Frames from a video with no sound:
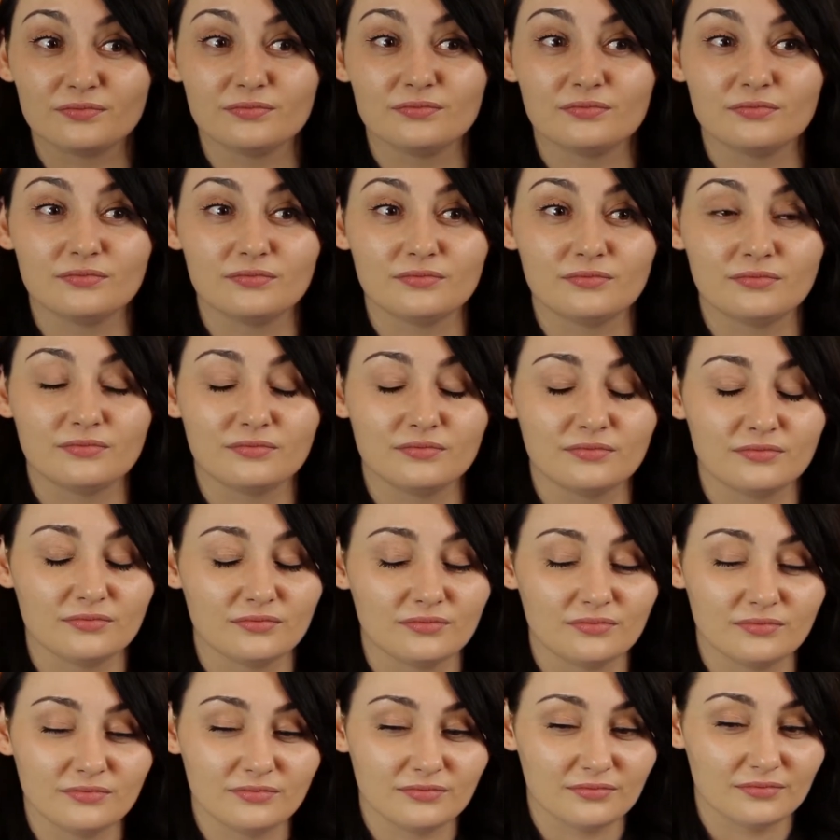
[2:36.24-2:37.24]

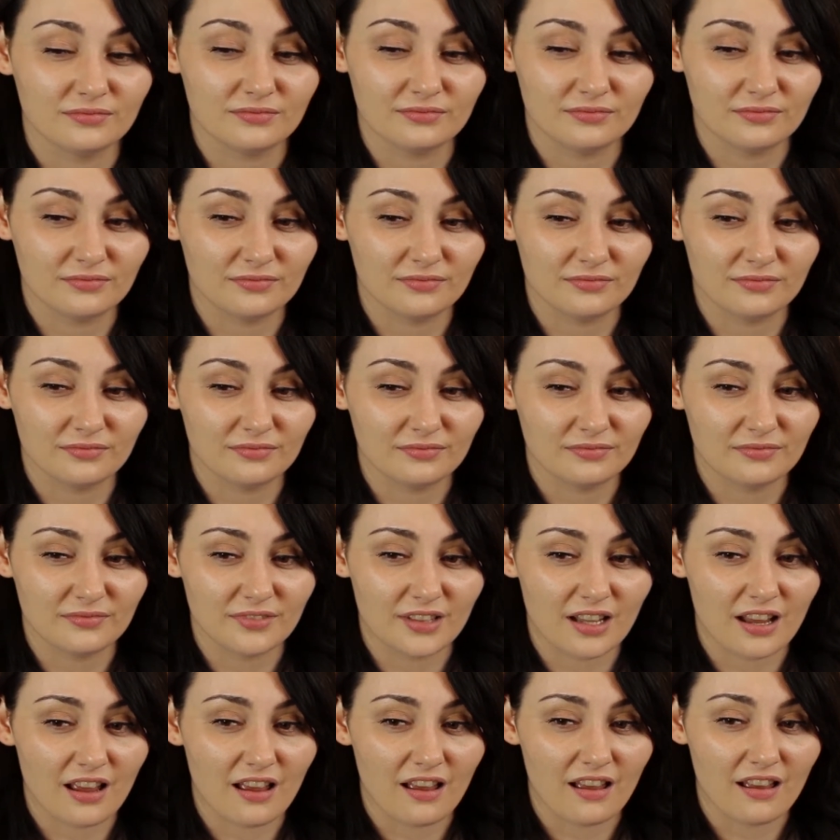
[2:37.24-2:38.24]

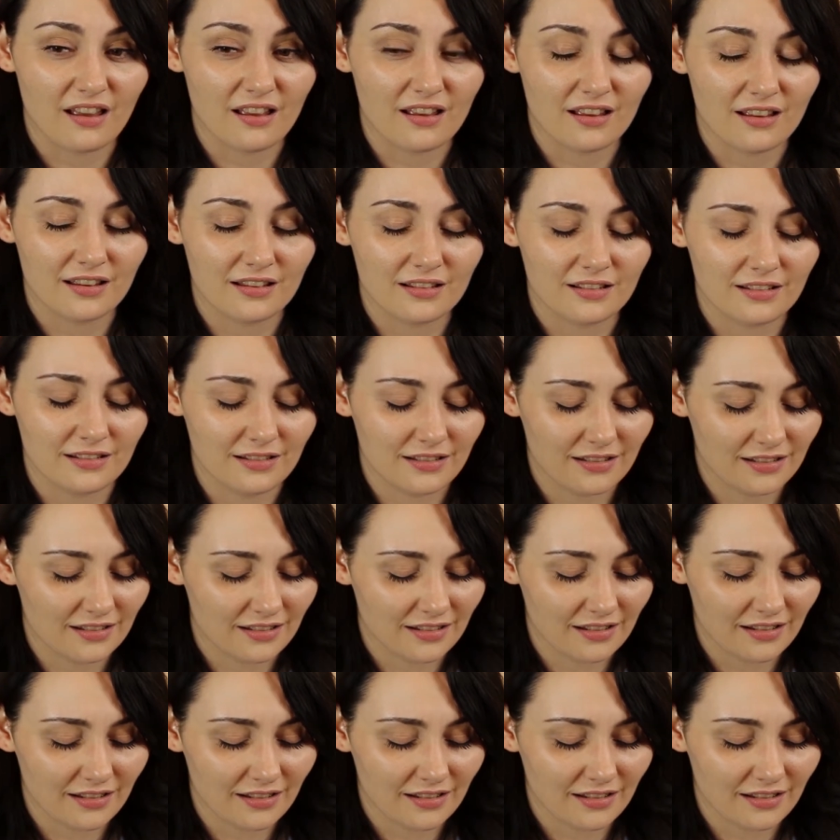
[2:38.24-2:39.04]
(no one is talking)